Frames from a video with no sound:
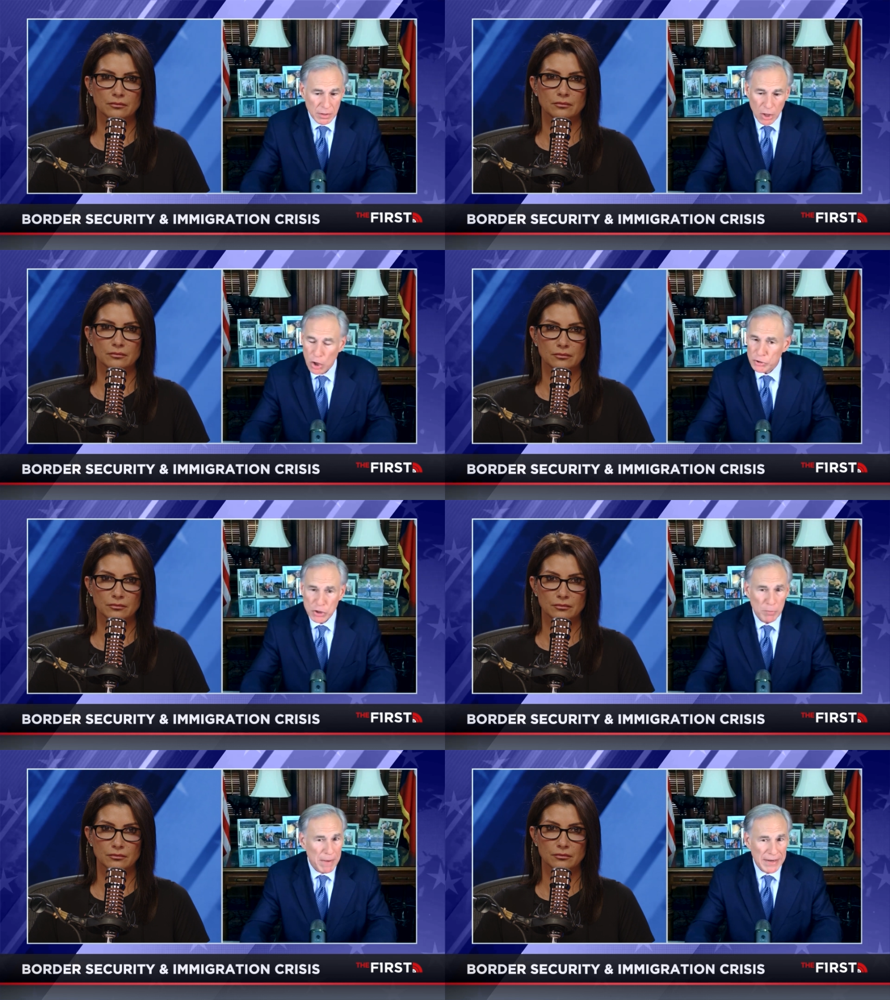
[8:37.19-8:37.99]
Speaker 1: All
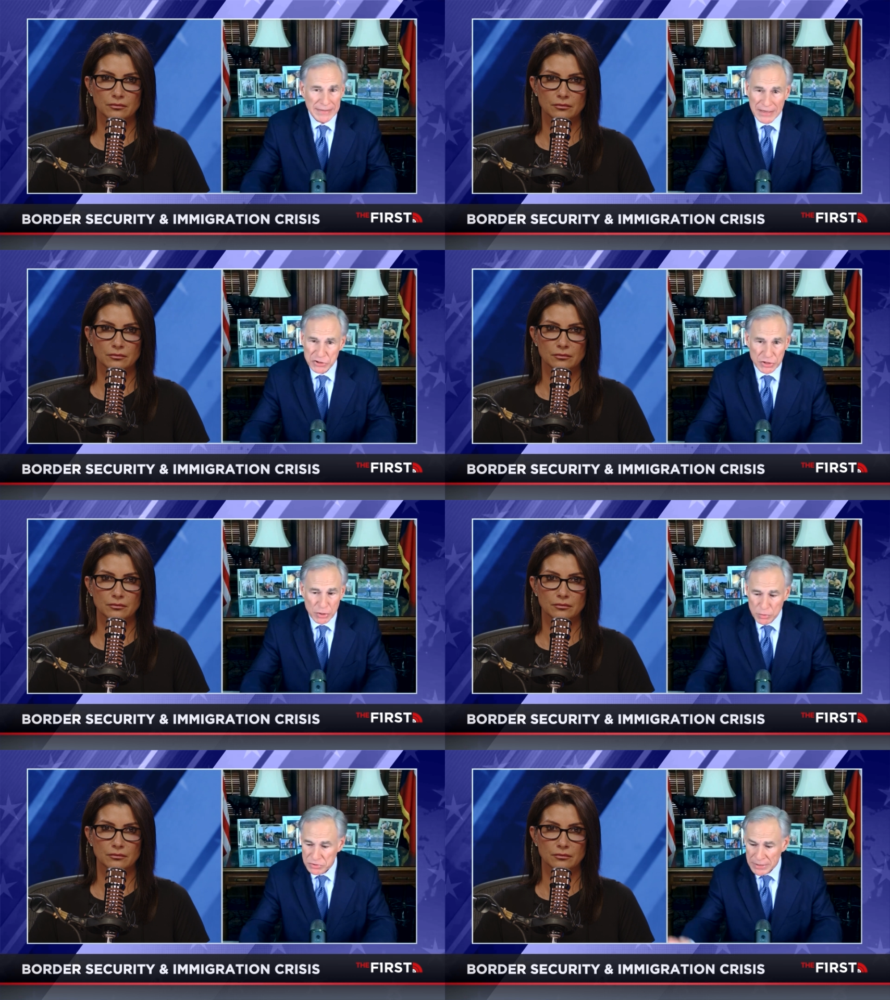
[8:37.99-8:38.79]
Joe Biden has to
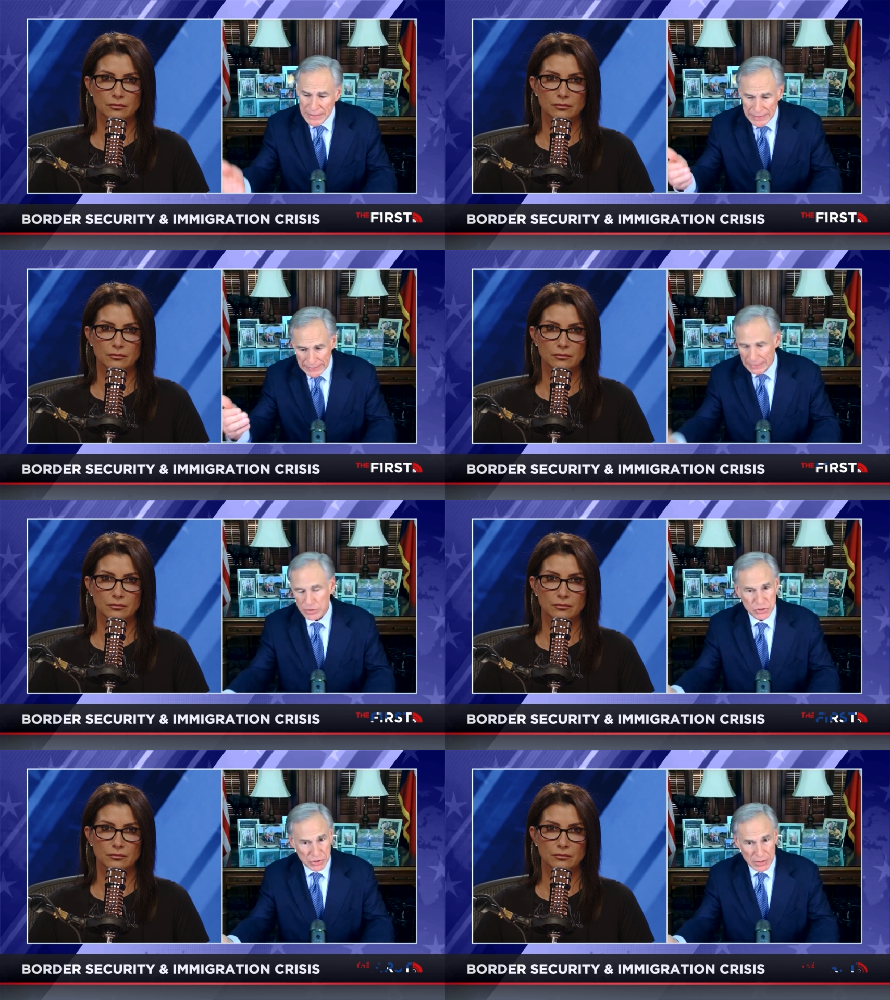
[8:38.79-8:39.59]
do is get the
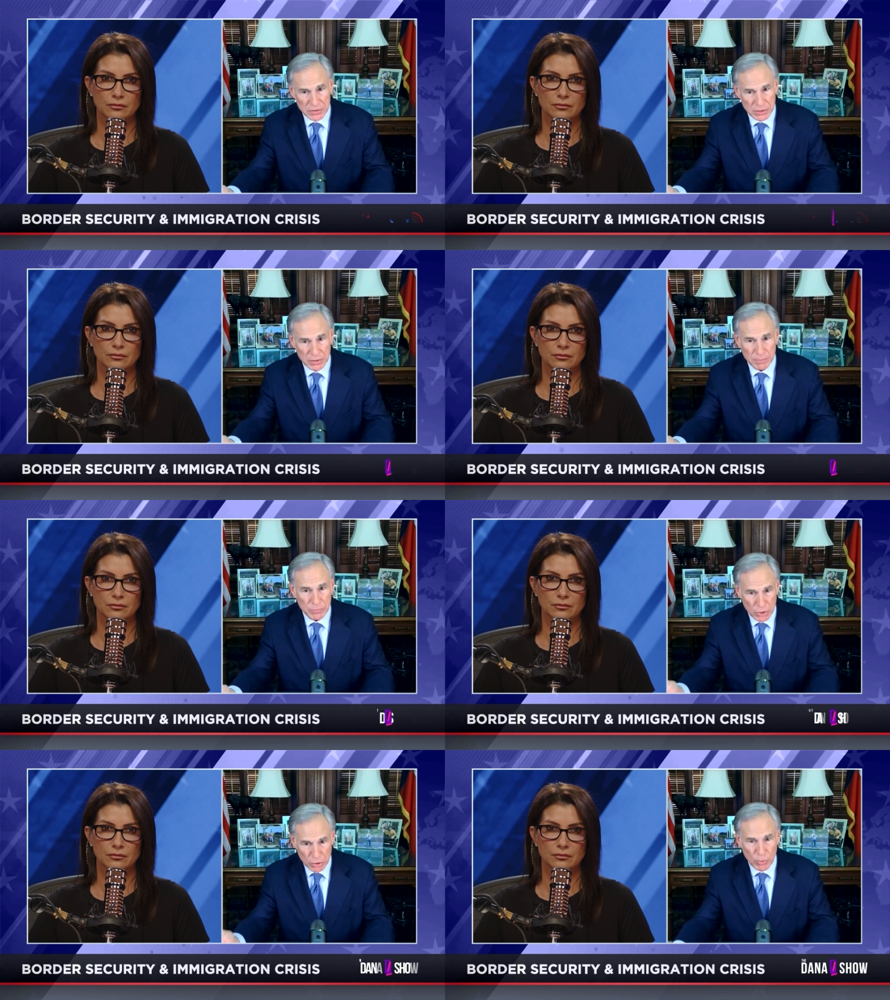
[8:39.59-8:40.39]
Senate to
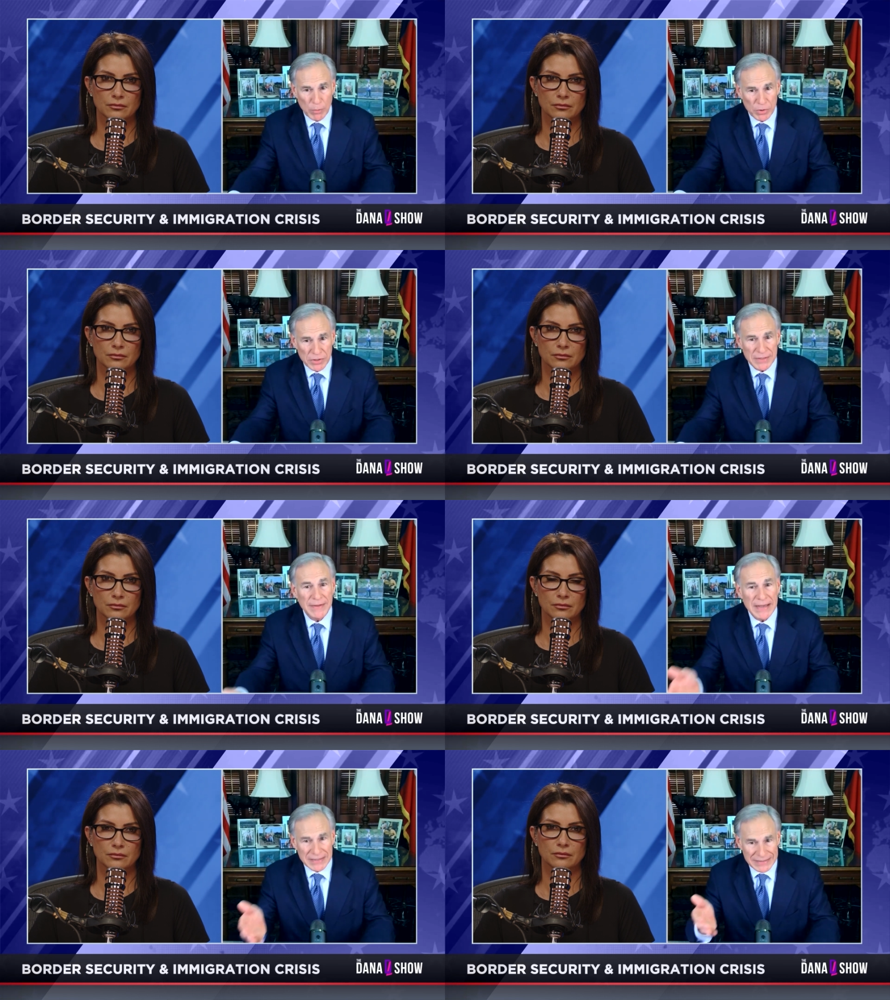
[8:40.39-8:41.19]
agree with it
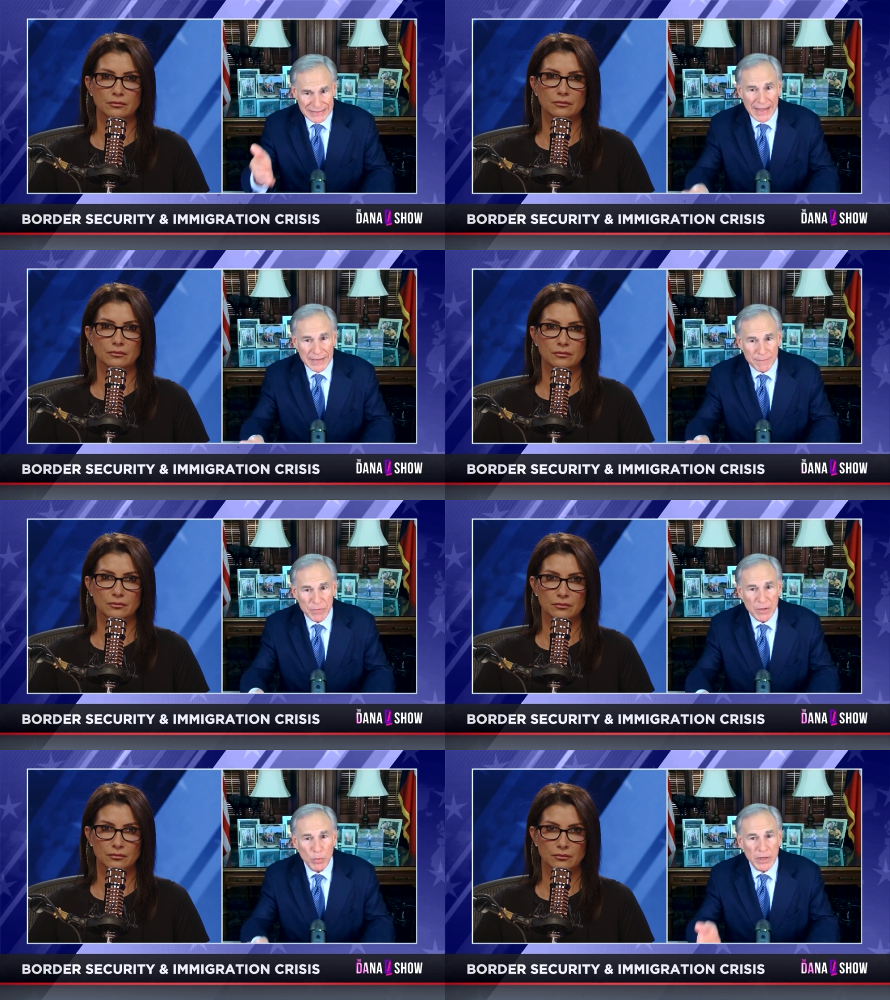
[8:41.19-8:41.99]
and sign it,
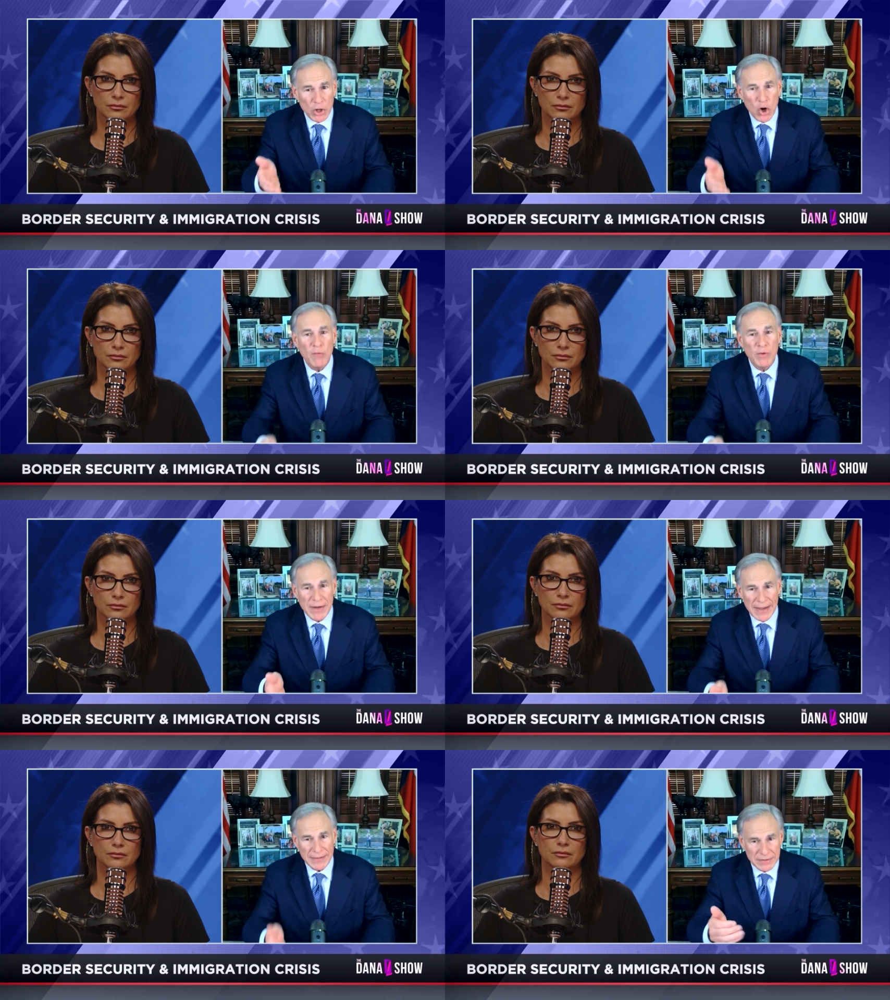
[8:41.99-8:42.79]
and we could
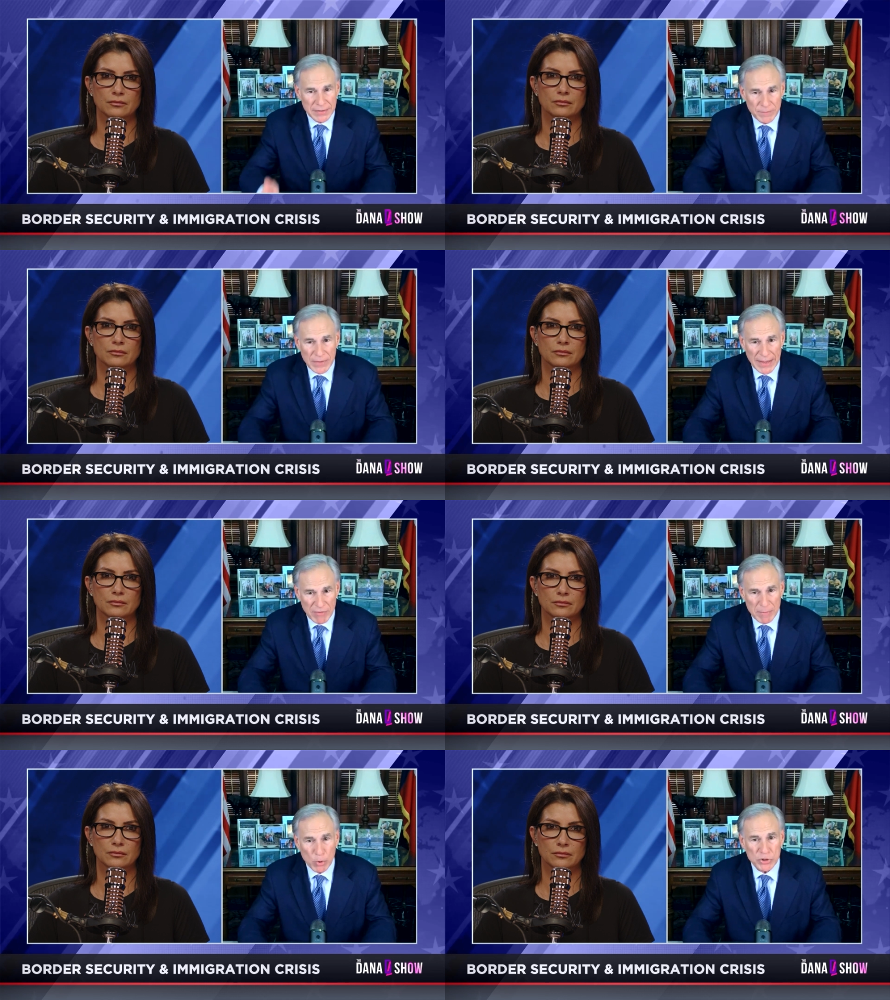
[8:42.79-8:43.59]
overnight have
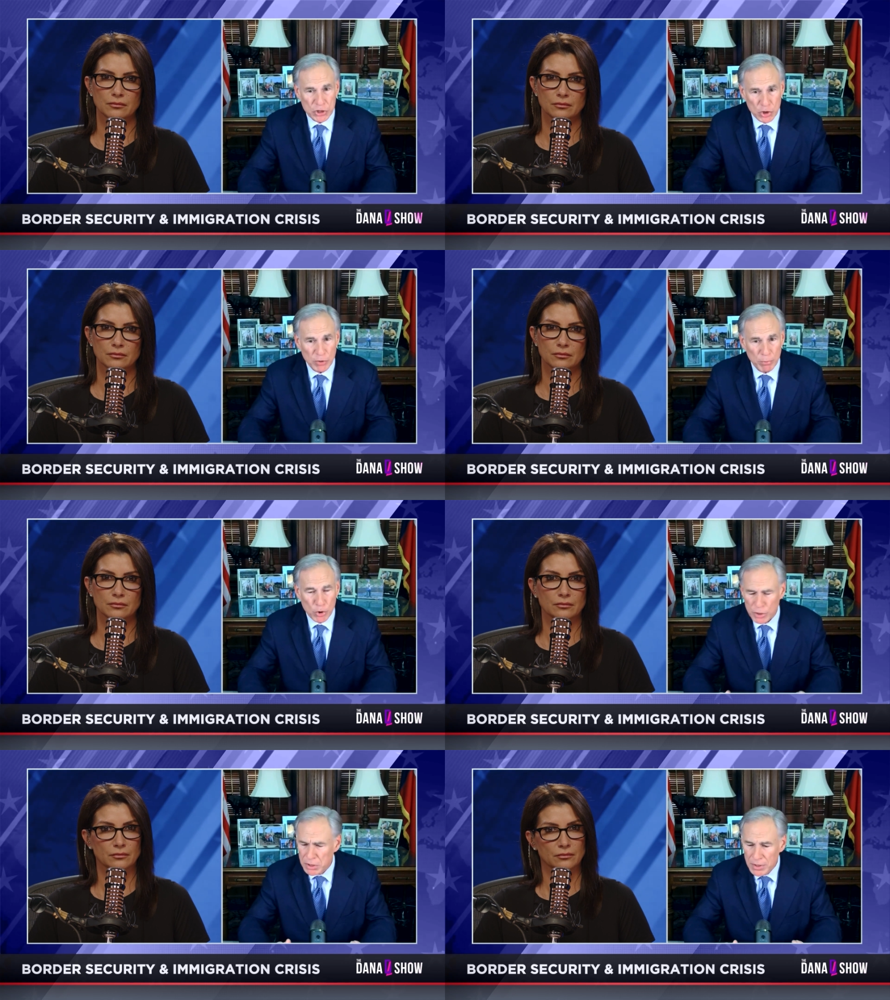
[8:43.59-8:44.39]
a more secure
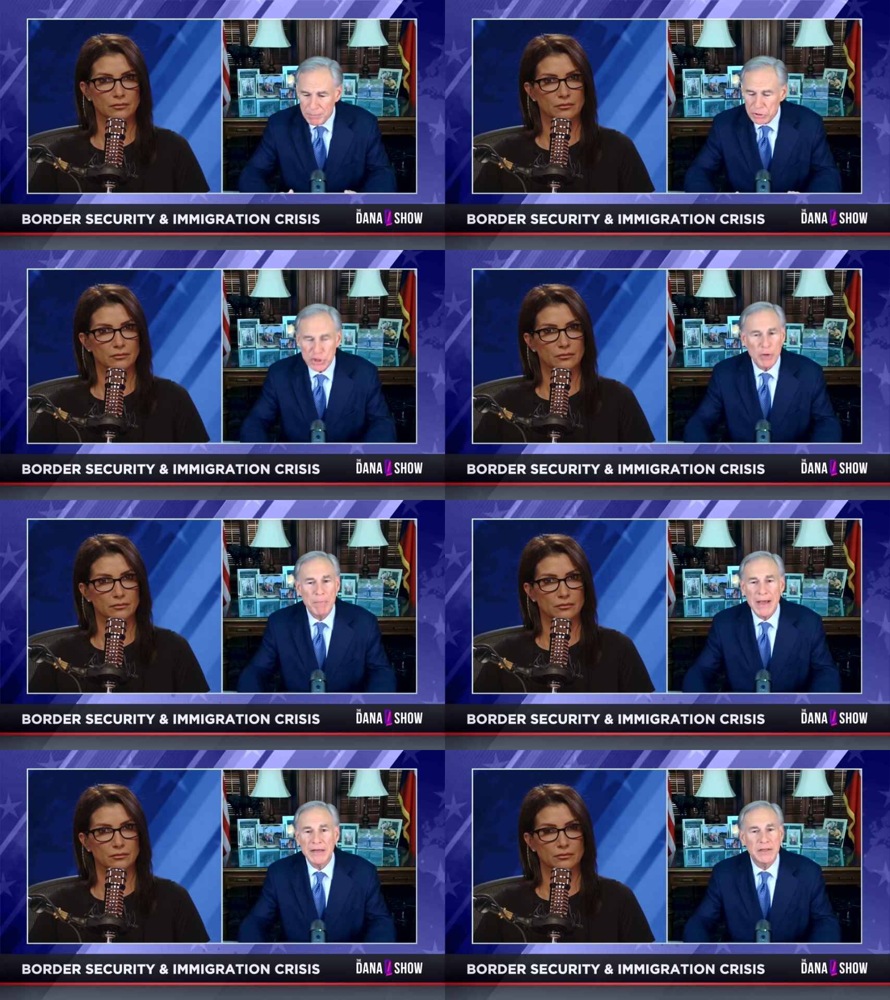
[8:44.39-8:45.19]
border. But Joe
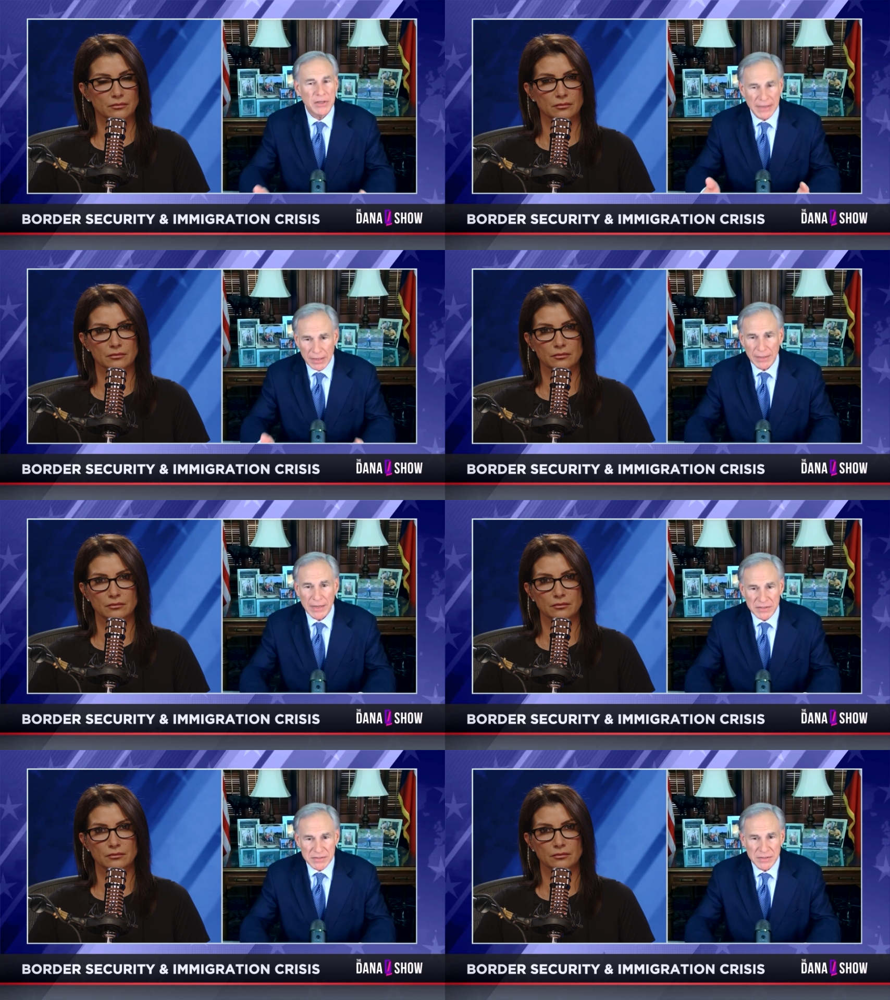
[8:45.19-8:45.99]
Biden could care
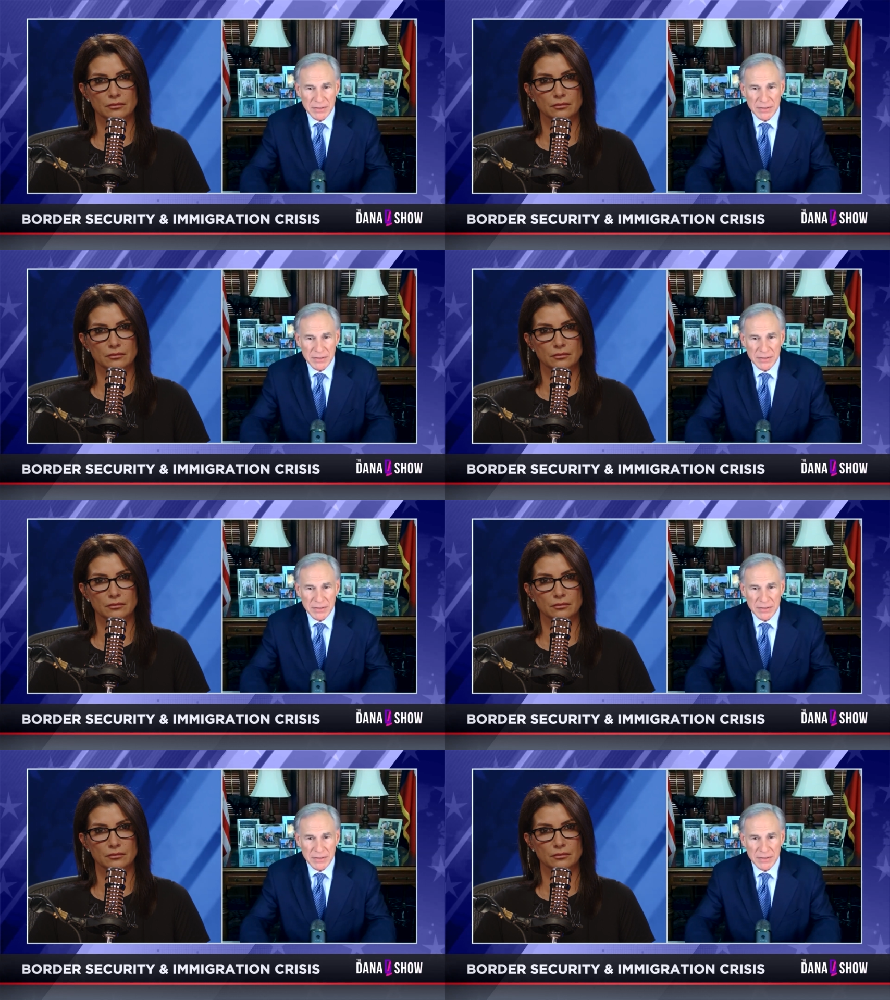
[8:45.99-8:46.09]
less